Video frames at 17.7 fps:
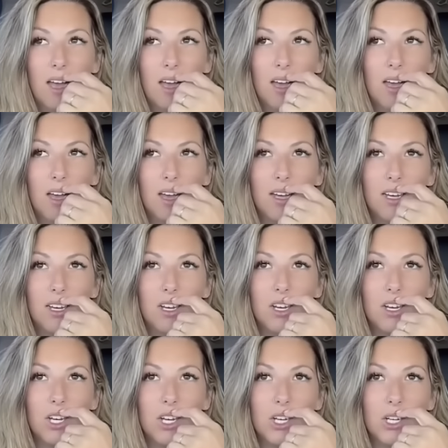
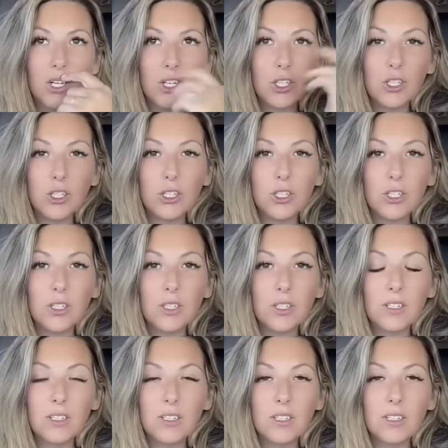
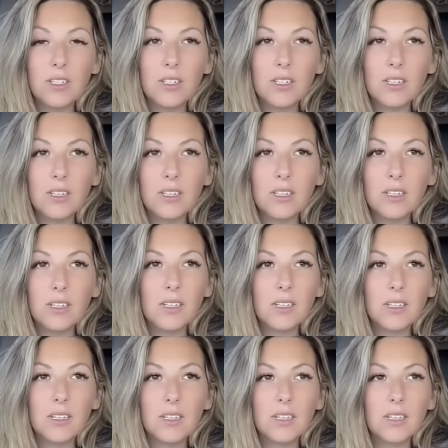
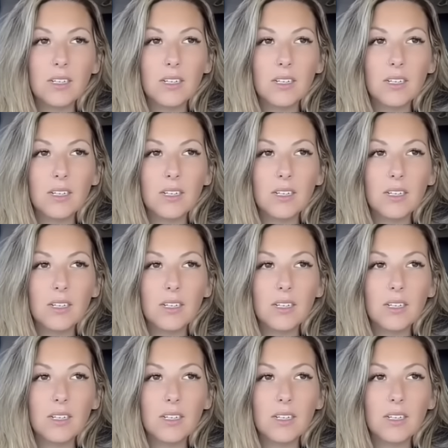[no speech]